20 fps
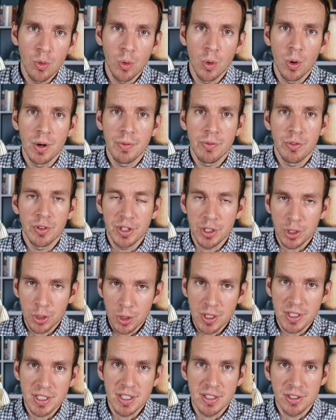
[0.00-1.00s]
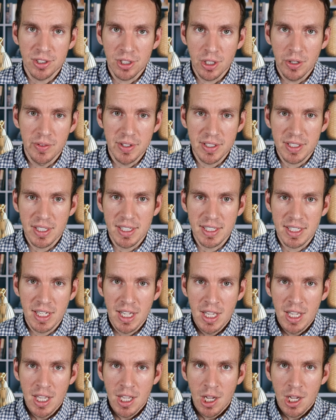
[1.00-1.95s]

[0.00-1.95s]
for the goods and services.